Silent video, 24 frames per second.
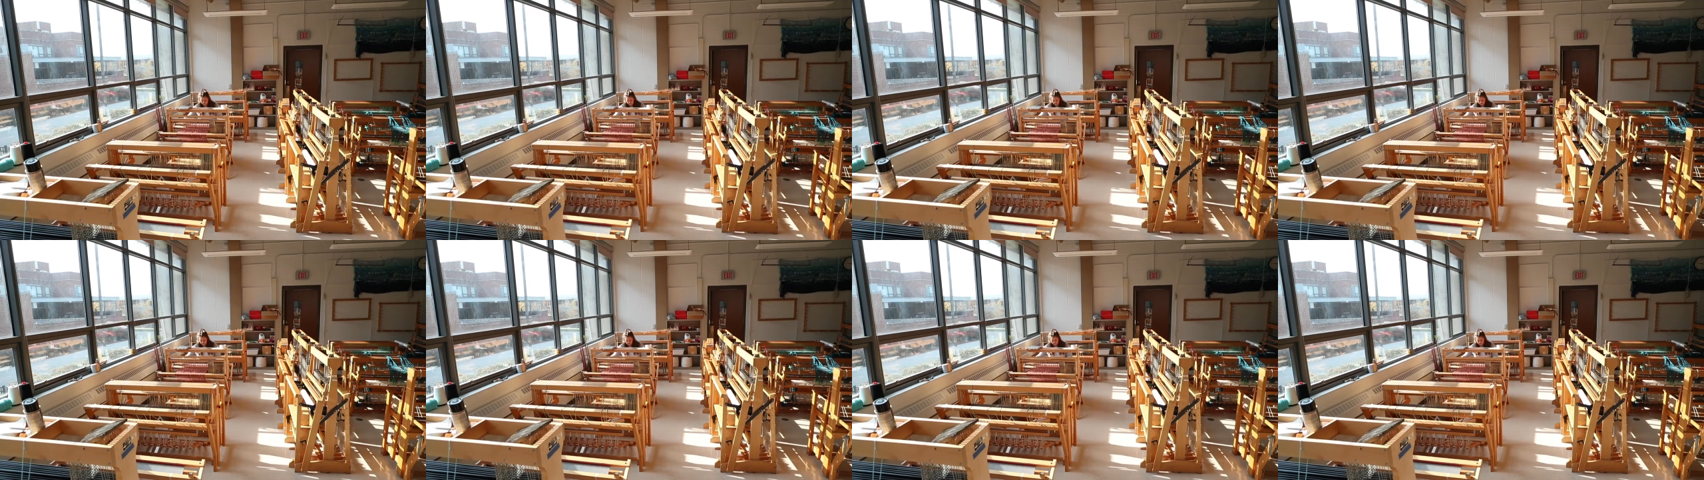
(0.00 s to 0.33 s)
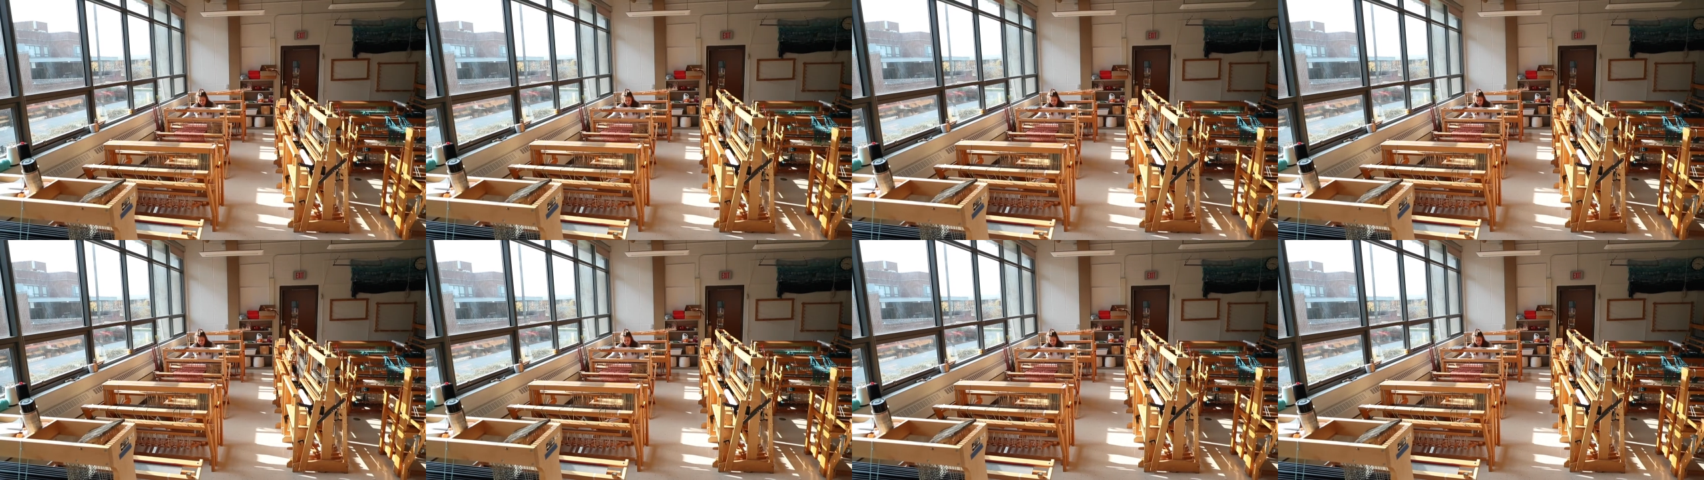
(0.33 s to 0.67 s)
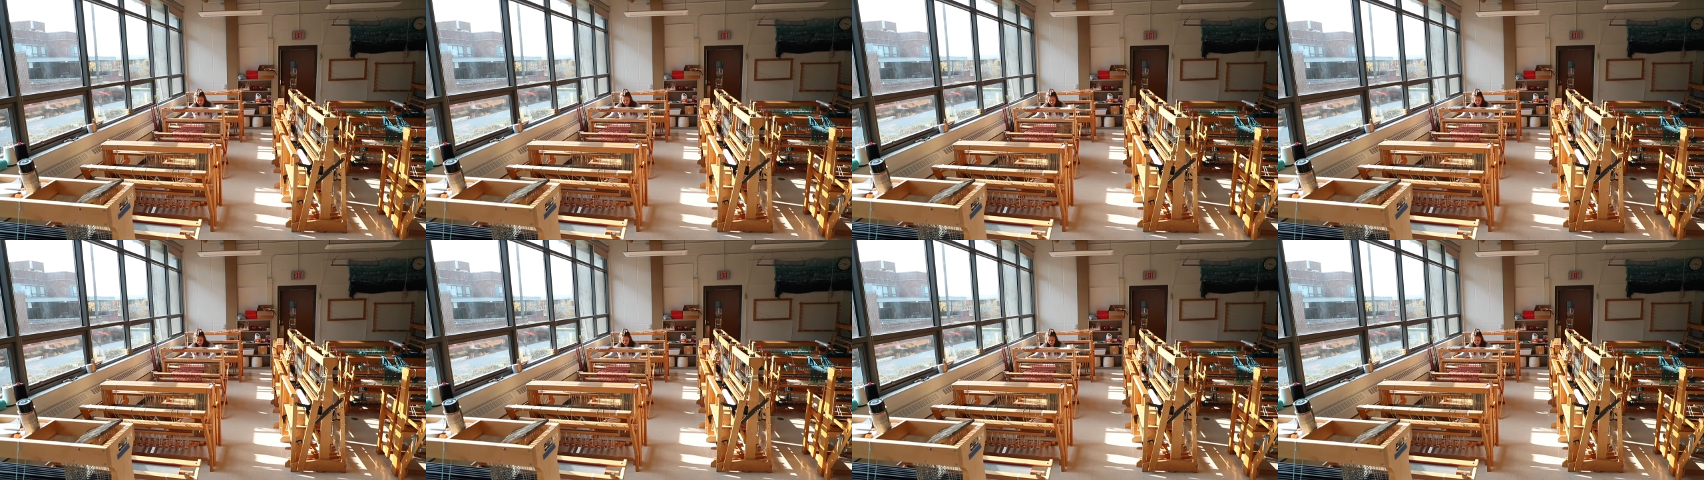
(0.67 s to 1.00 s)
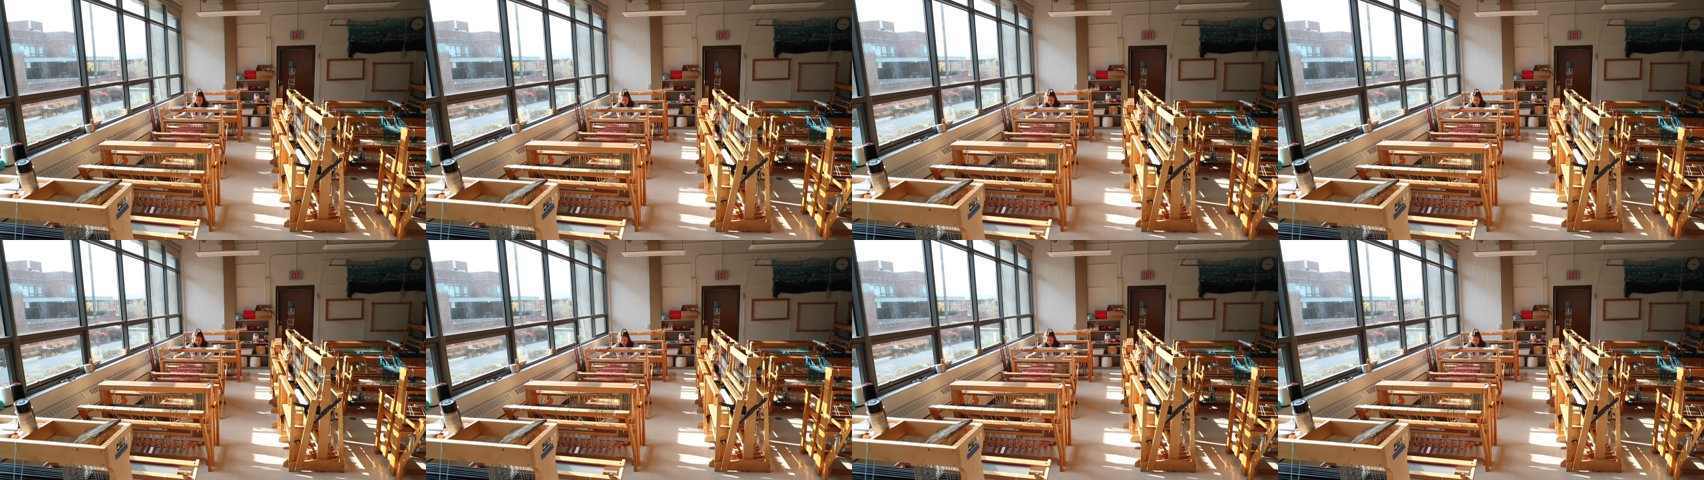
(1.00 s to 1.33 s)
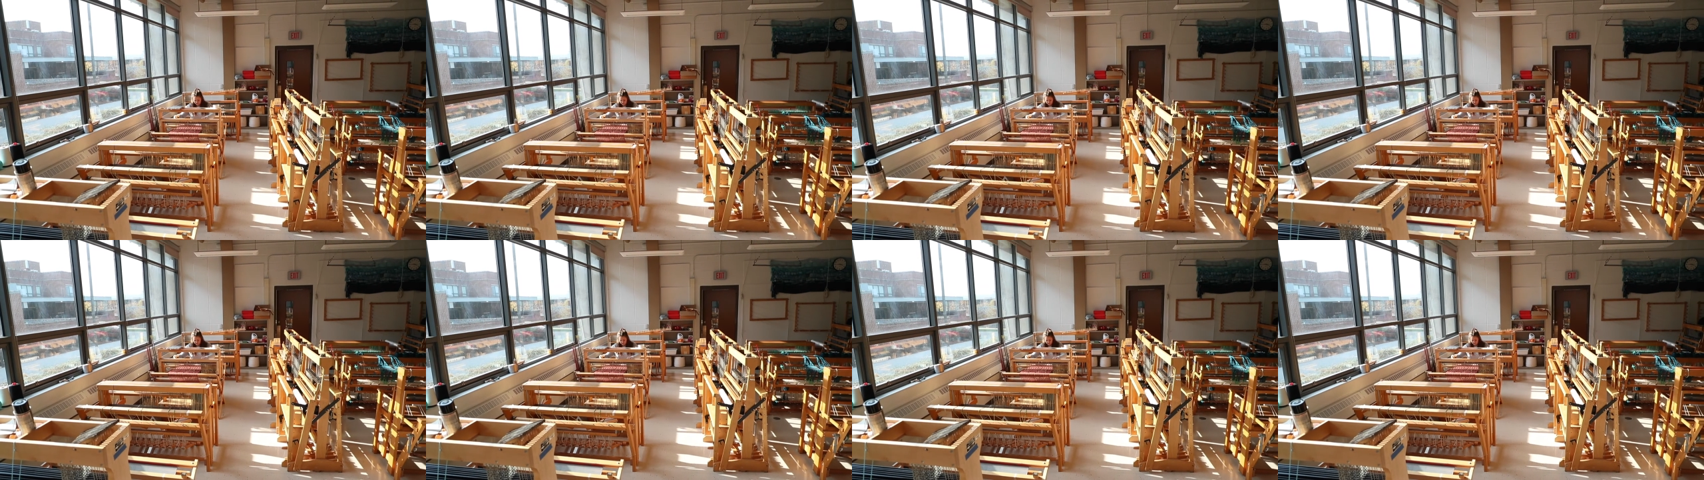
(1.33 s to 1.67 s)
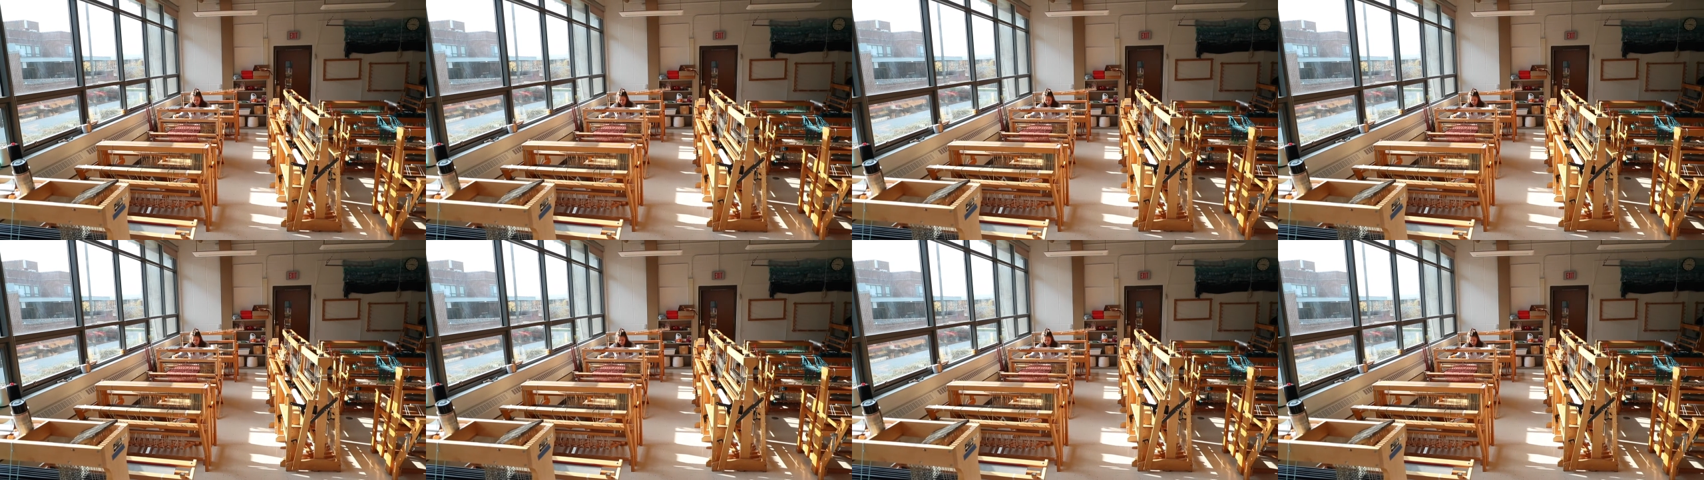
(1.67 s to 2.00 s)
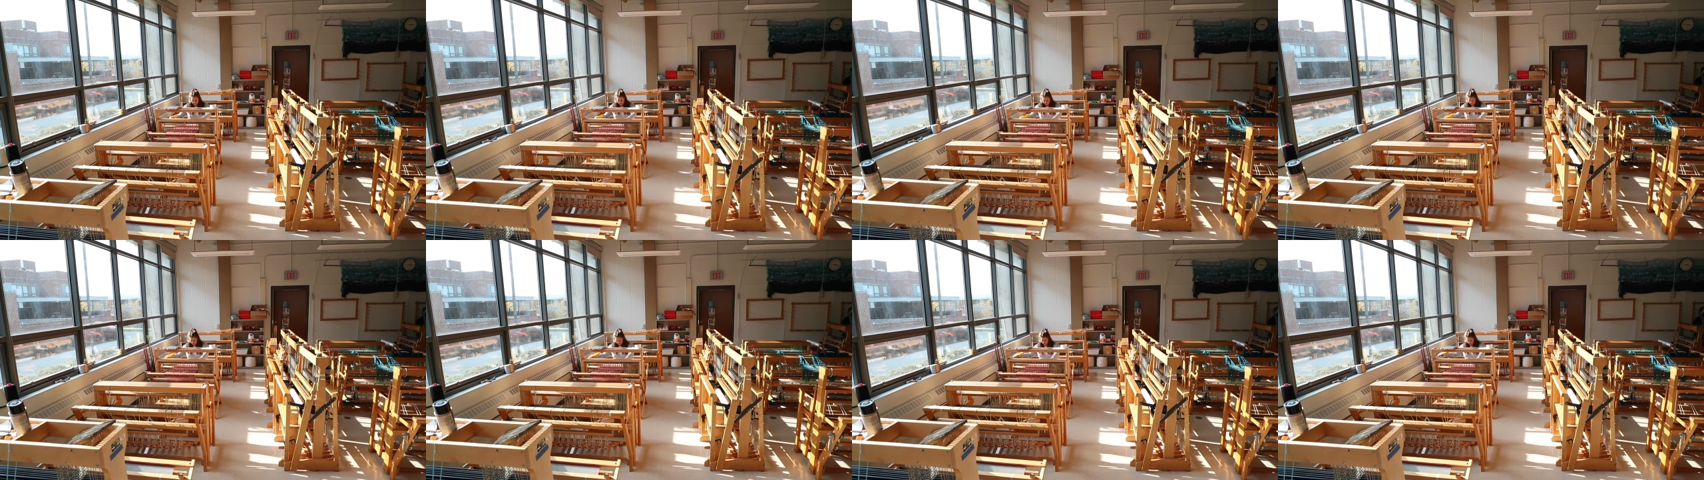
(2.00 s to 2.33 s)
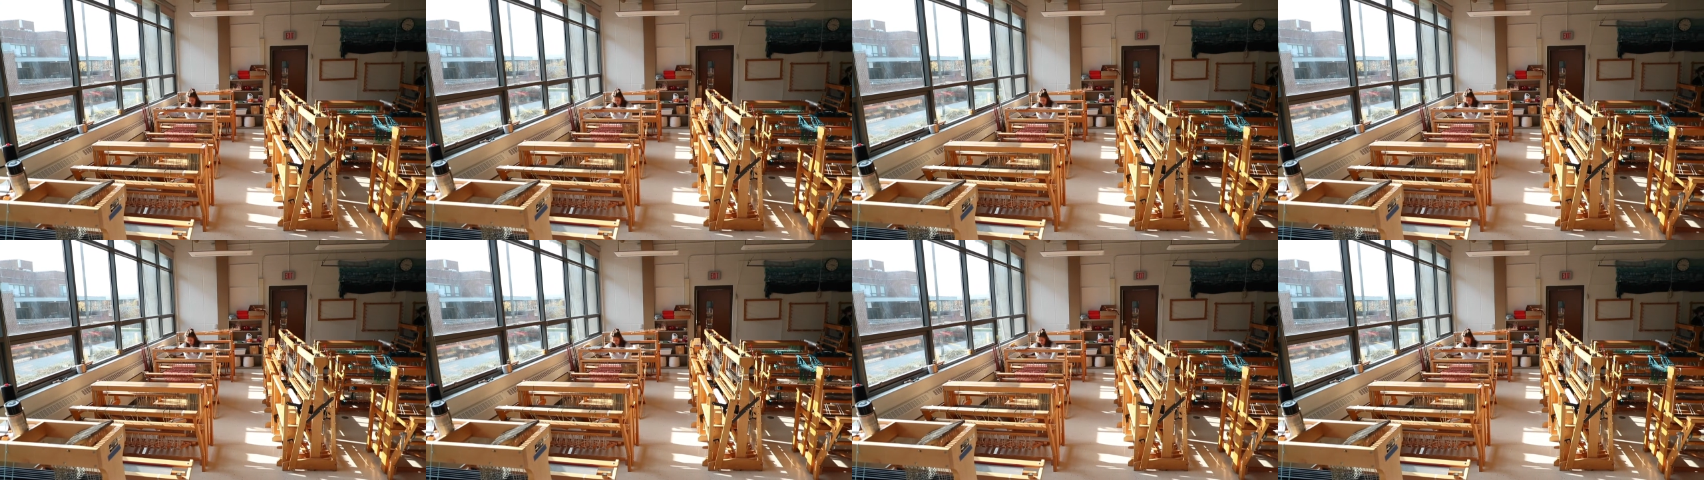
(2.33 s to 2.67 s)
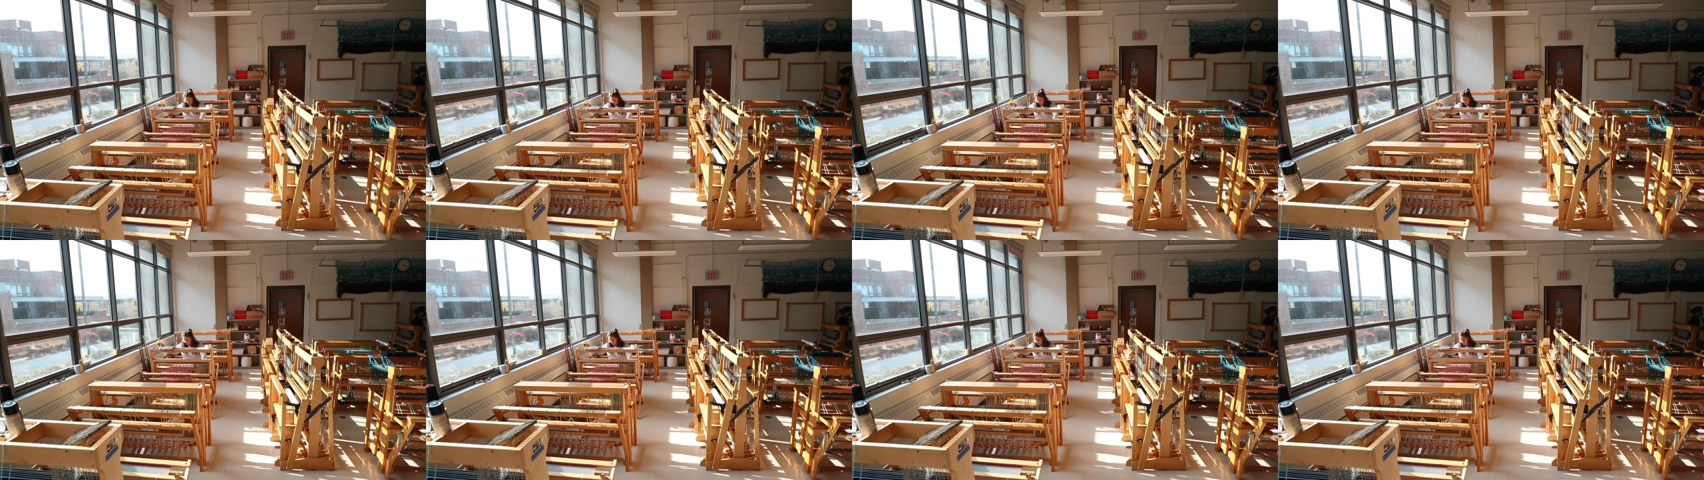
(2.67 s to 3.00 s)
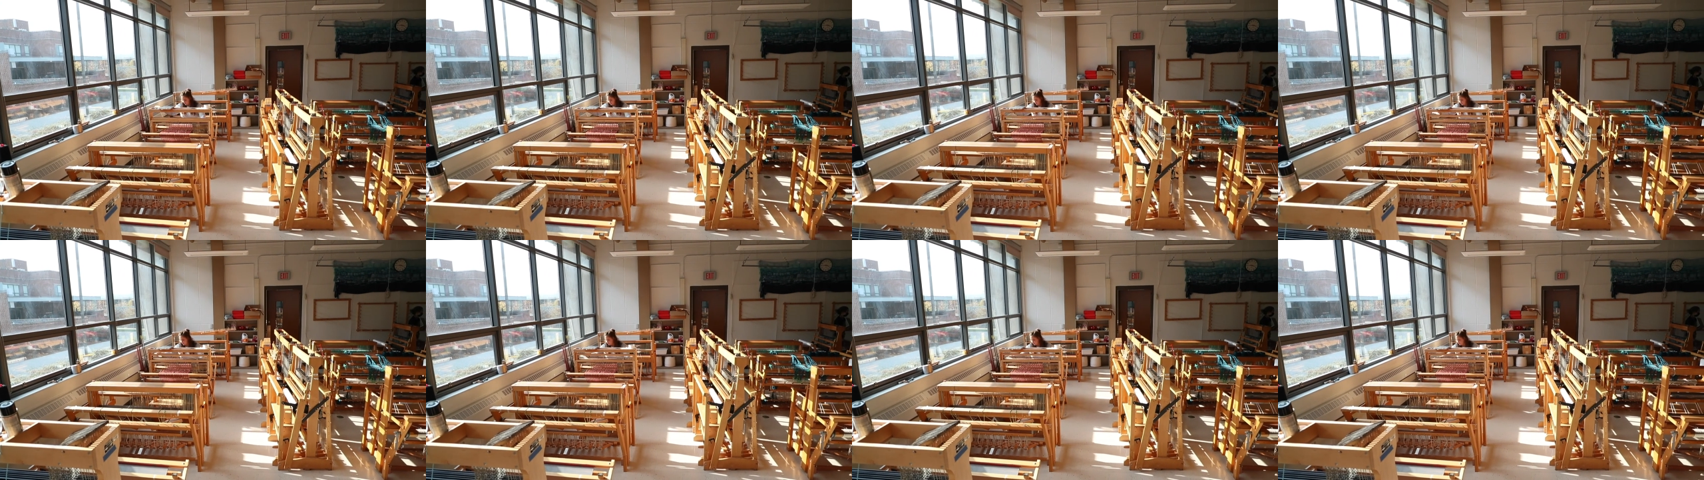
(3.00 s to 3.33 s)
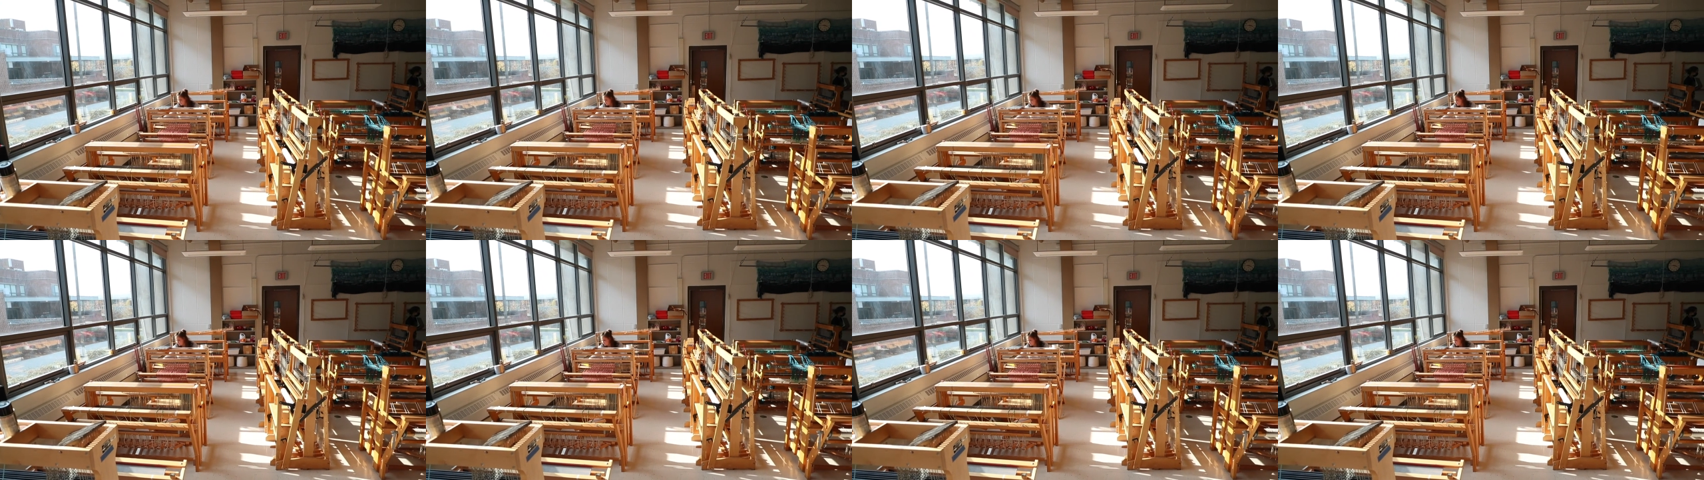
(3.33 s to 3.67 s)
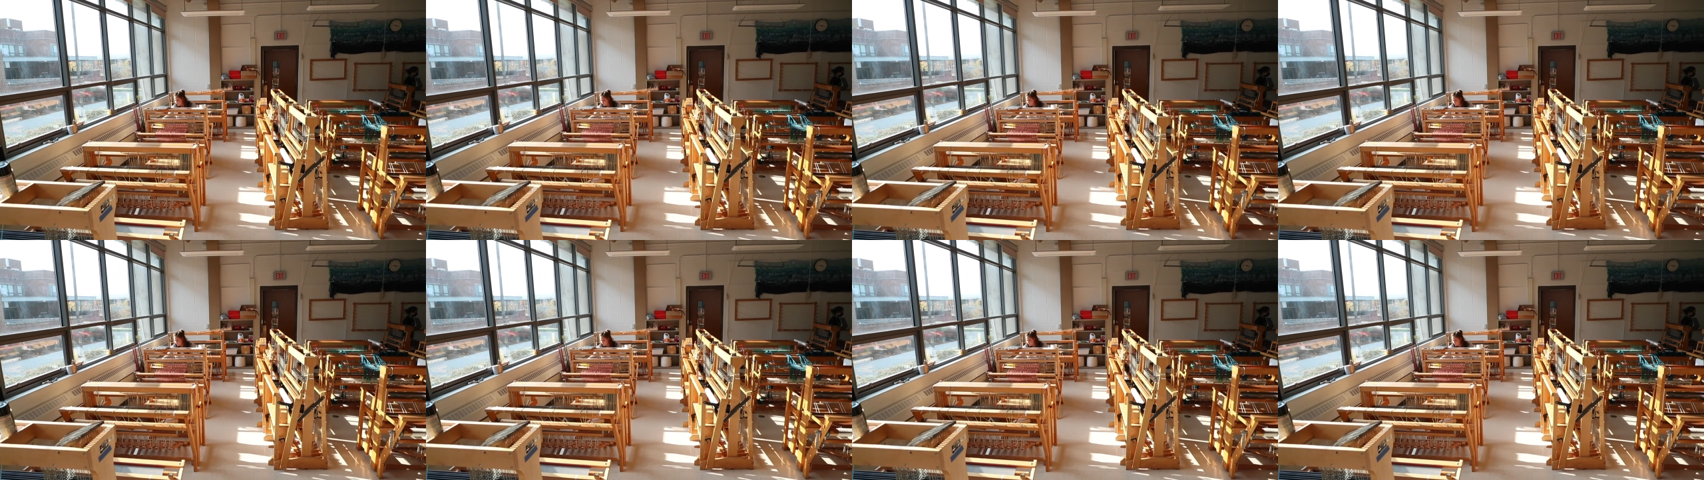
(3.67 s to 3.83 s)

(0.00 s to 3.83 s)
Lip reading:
No face is visible, so there are no lips to read.